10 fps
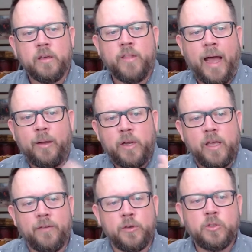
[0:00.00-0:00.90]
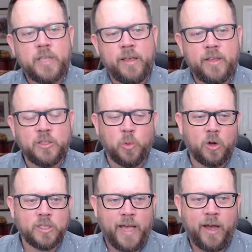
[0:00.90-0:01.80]
that if you say these
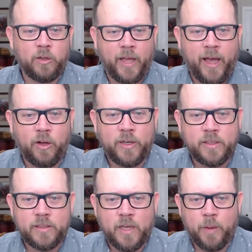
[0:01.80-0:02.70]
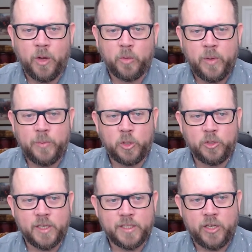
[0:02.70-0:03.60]
words out loud among people who
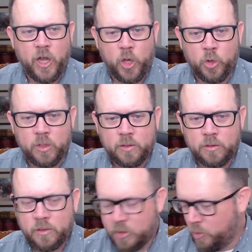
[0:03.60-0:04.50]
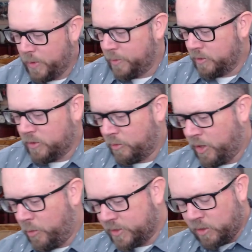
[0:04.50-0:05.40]
doesn't know, who people who don't
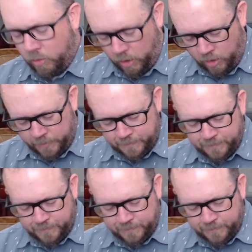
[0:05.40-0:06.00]
know what's going on,